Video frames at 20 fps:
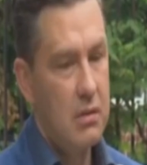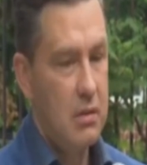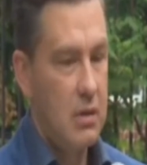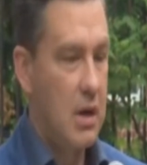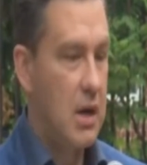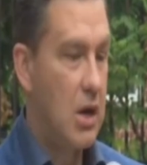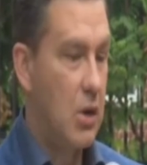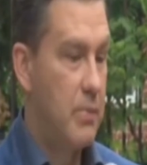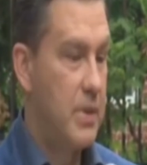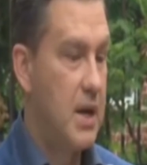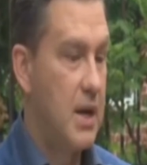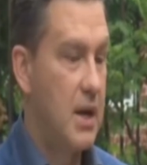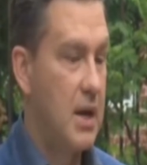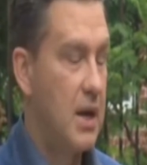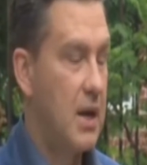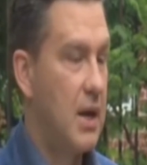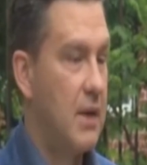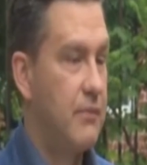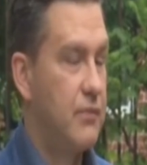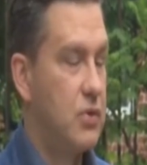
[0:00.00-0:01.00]

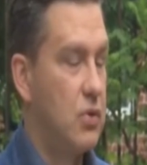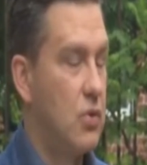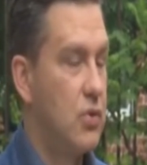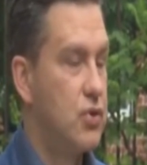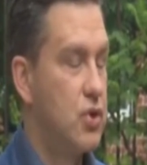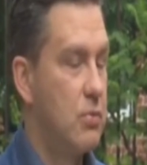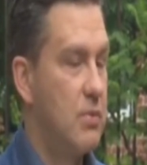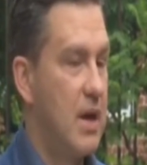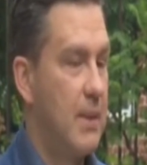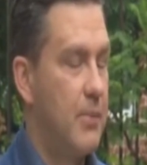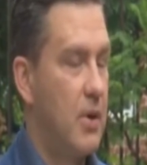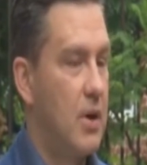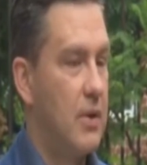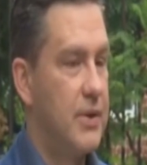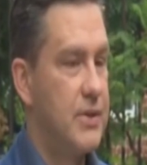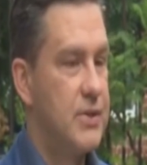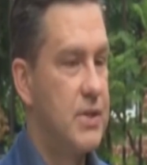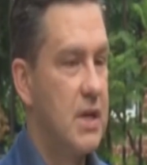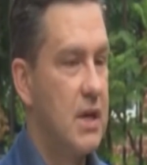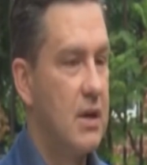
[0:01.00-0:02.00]
I've told you my
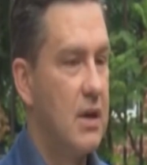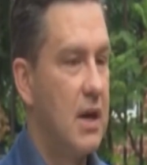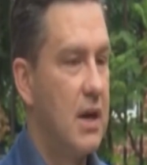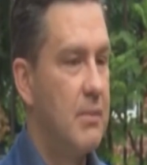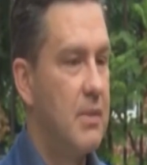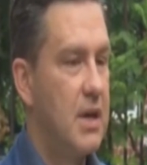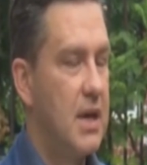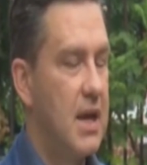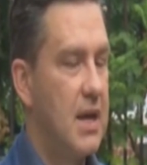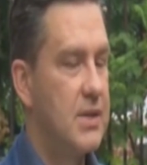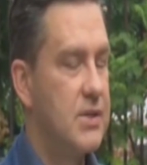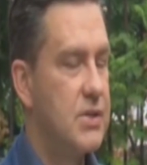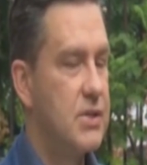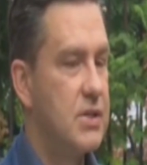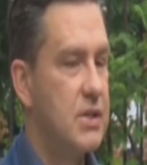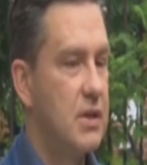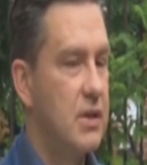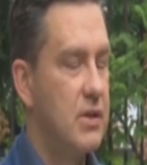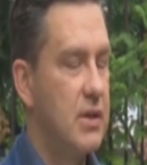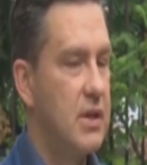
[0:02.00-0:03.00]
policy. I'm
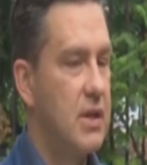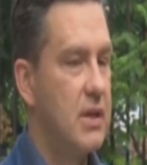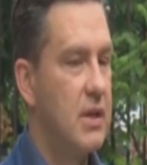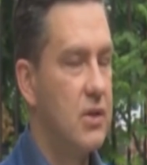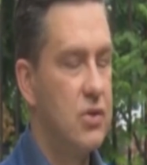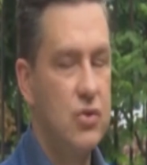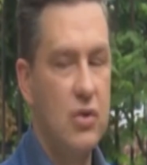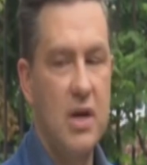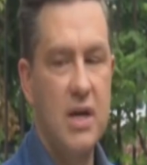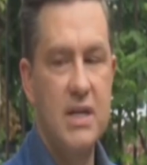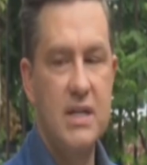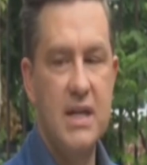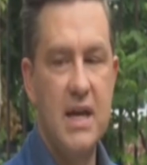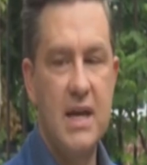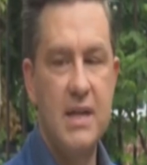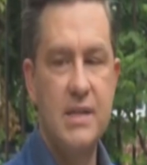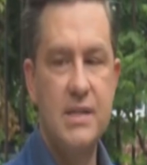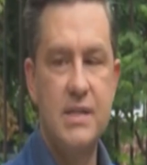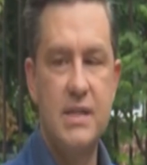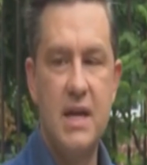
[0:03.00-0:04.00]
against the drug
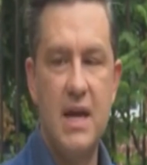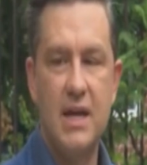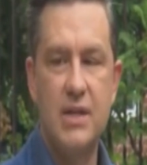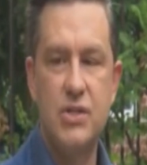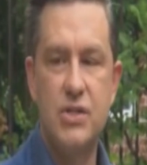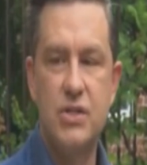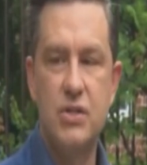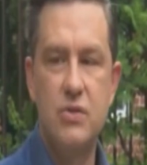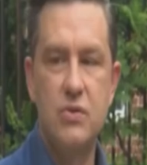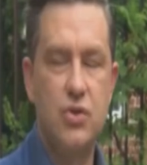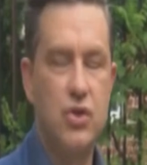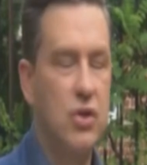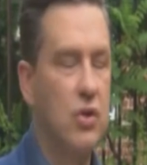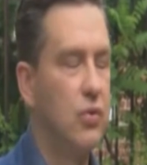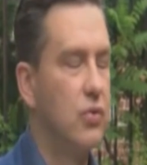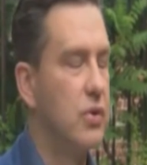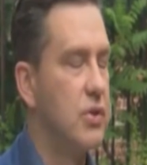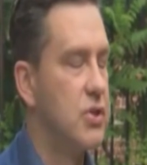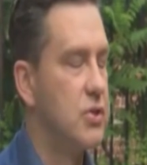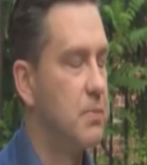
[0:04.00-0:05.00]
dens next to
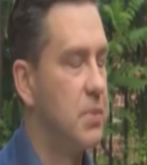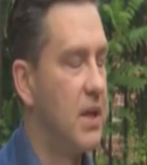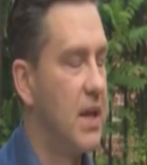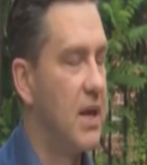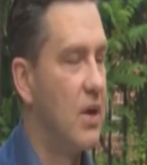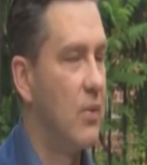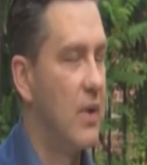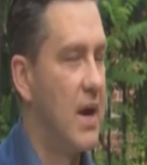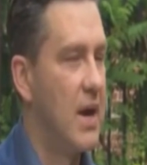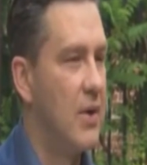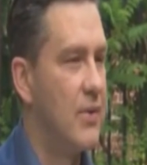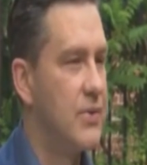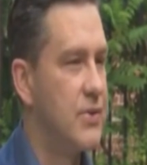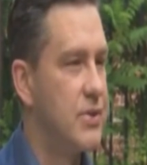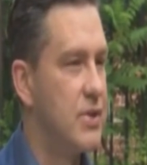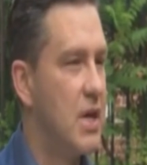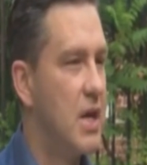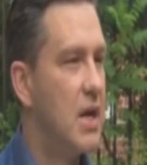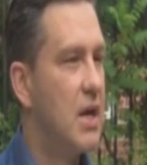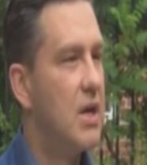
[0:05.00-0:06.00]
children's
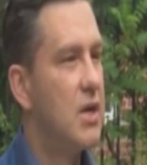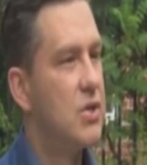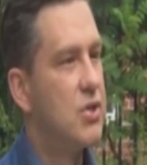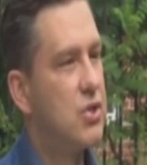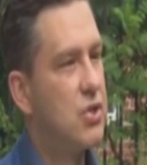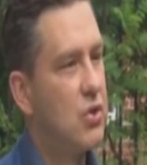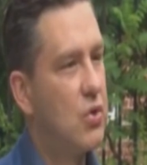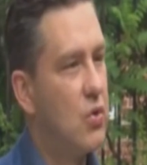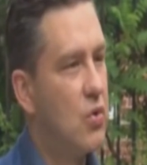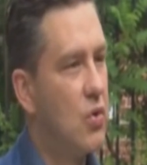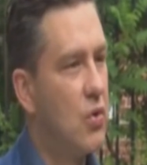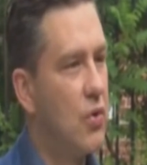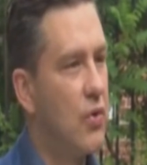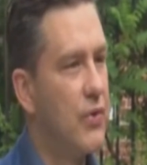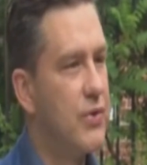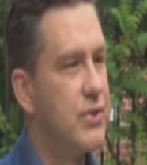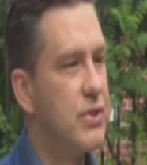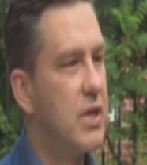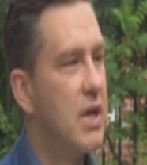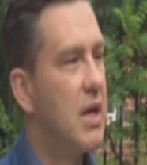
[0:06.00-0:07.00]
playgrounds,
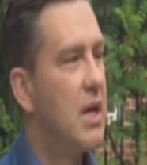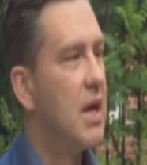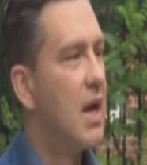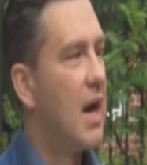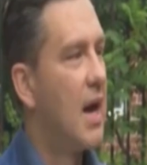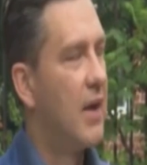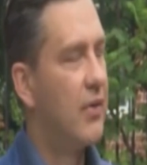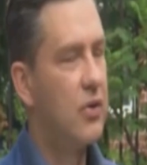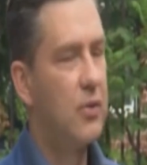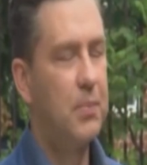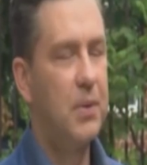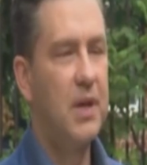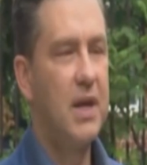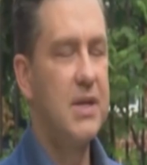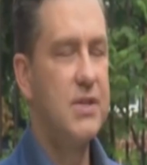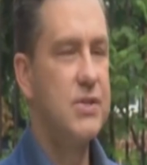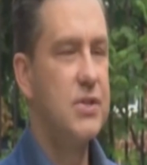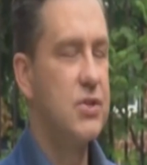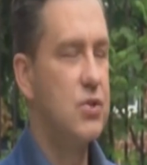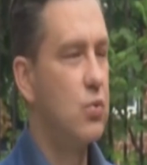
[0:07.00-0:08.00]
schools, other
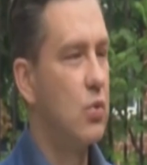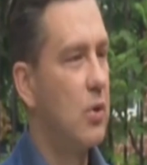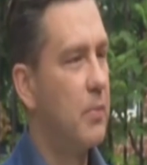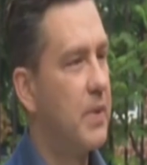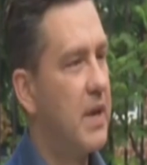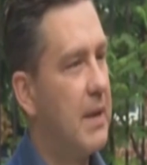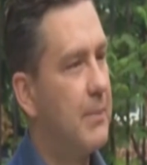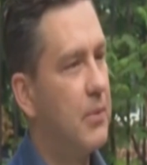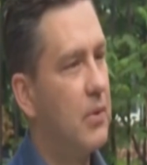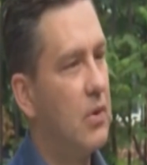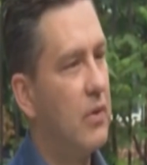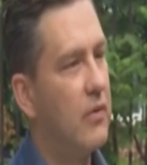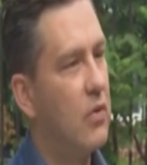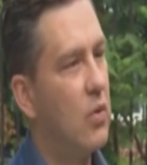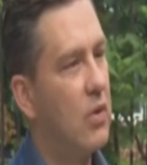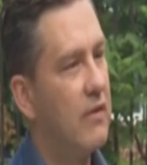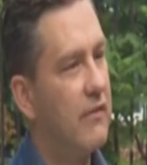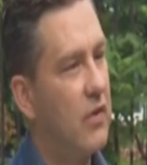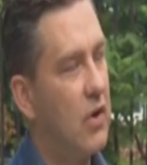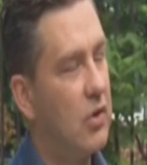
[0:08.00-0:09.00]
places where people
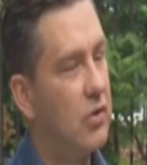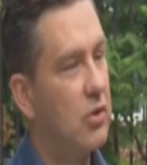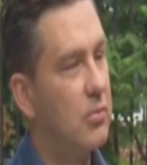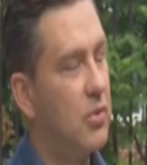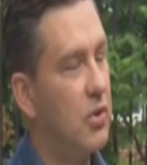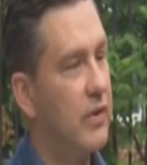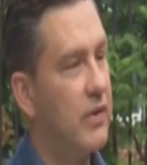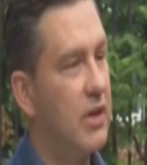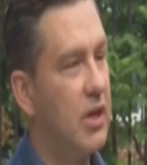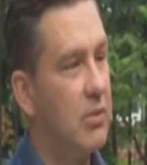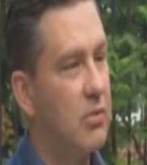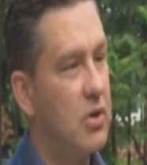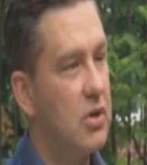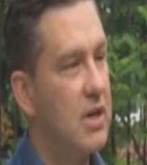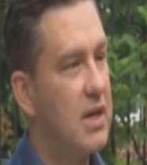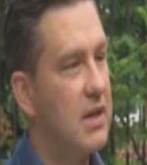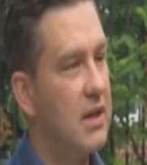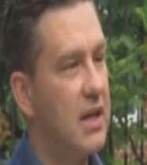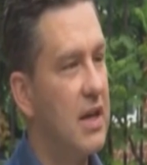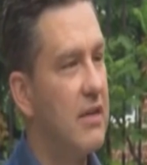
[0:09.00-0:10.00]
who are vulnerable in the
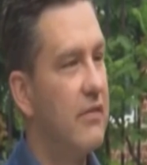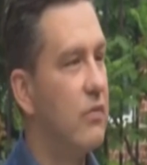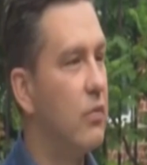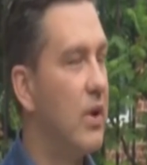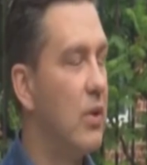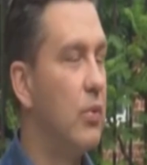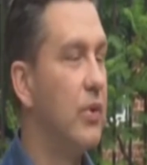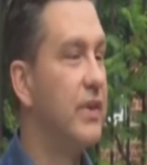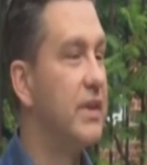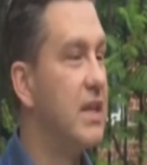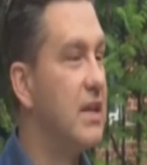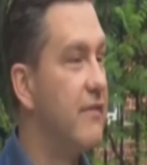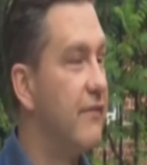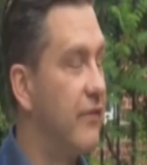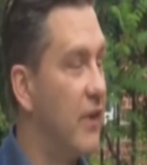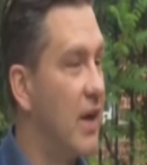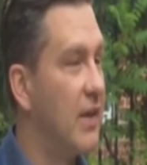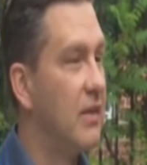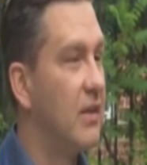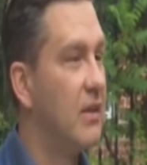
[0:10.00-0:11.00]
community live. We will
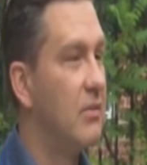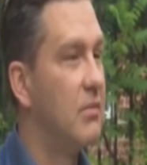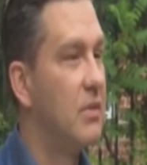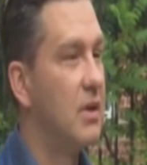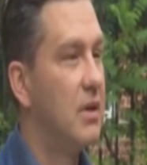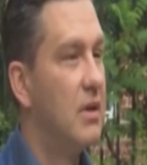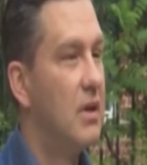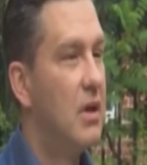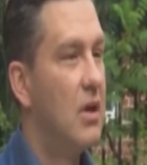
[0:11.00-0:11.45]
defund them.